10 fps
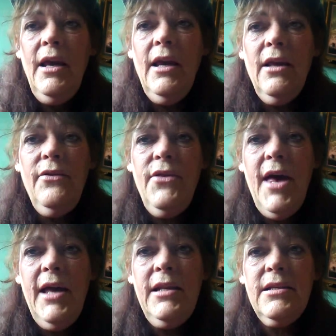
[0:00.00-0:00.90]
and
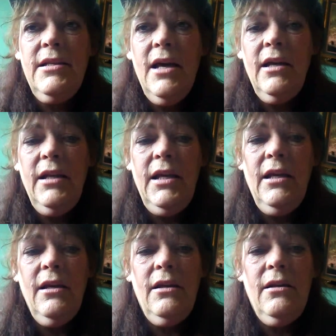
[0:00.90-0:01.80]
that is done
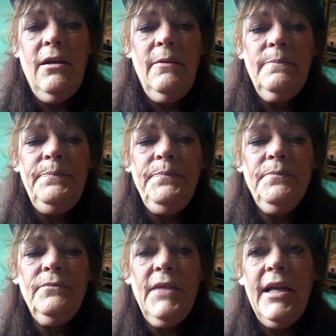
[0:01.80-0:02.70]
in
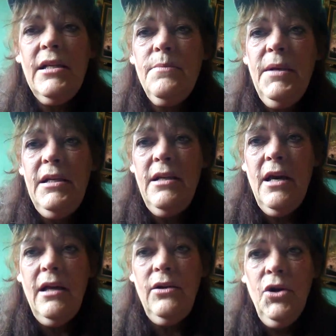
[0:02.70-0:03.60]
that has been
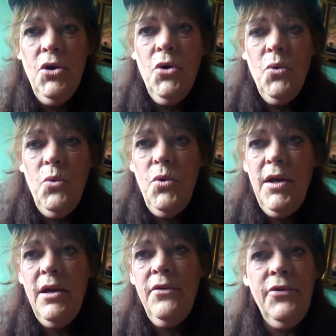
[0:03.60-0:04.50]
done
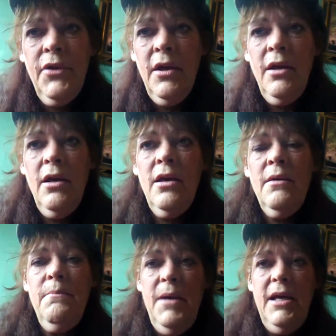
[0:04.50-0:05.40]
with
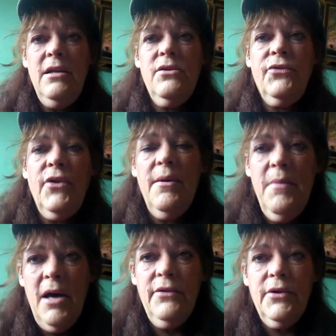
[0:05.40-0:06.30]
beings
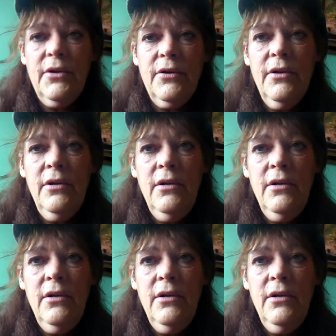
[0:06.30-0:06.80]
from other